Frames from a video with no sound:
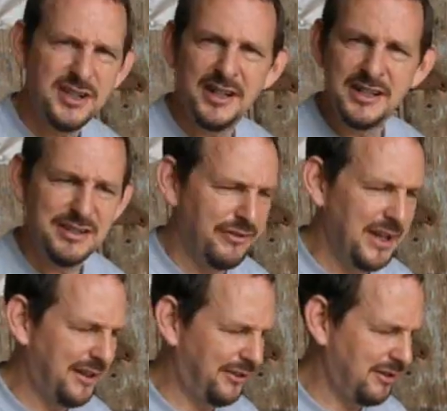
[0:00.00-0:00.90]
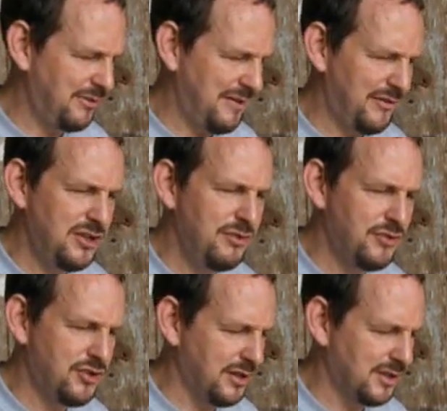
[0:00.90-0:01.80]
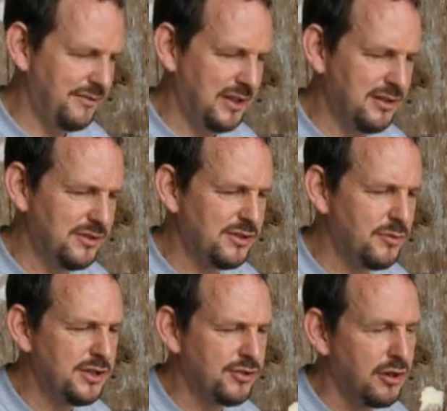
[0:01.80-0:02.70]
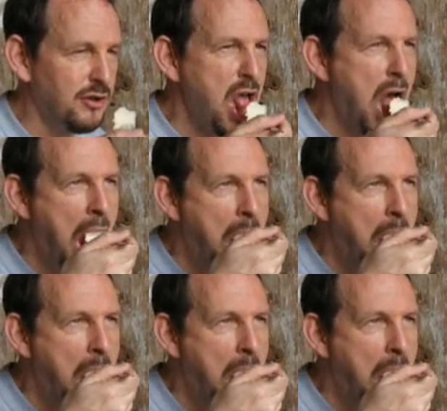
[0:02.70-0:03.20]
Just cut into flakes, don't have huge chunks of it because it's quite strong.